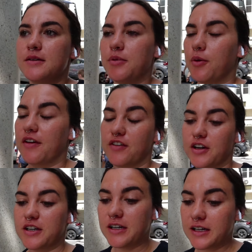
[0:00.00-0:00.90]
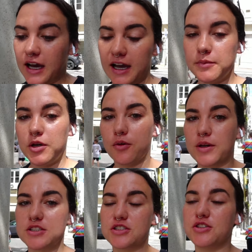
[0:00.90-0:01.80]
But whatever. I'm going
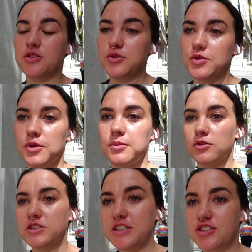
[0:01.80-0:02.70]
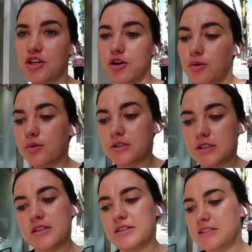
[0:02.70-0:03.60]
to Montijo
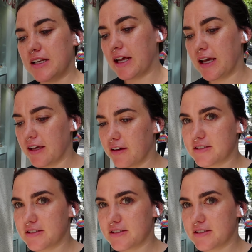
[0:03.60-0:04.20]
today,